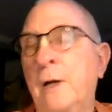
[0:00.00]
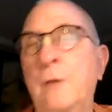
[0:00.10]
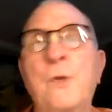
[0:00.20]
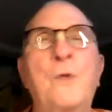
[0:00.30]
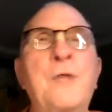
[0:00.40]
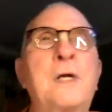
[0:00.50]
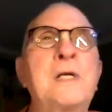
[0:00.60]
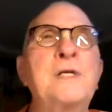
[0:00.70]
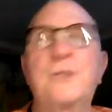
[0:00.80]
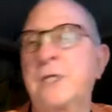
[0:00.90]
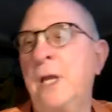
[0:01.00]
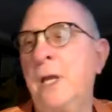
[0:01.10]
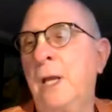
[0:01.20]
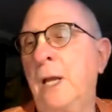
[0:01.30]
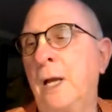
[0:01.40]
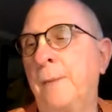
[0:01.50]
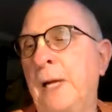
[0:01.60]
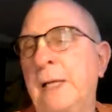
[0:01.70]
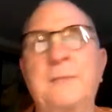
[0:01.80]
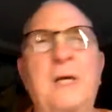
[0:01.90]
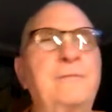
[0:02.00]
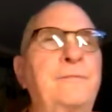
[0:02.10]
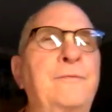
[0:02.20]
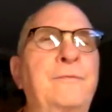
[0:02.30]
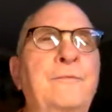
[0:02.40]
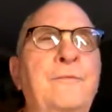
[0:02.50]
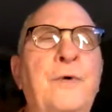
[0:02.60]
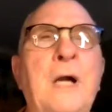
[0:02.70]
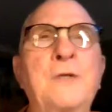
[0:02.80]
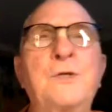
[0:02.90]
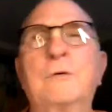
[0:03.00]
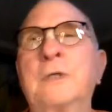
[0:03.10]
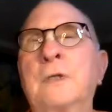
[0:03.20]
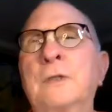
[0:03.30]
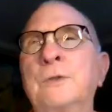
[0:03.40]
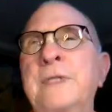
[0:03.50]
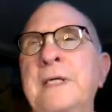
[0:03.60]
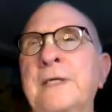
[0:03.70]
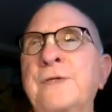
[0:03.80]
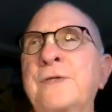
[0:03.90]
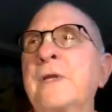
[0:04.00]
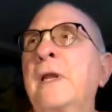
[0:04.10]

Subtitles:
Although there is, I forgot to include this,